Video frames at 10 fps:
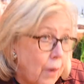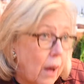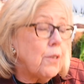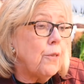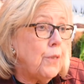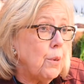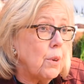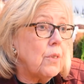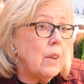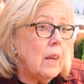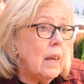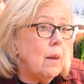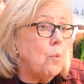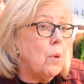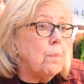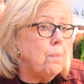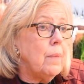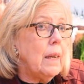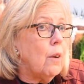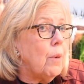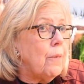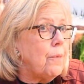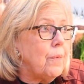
fossil fuels, it would, if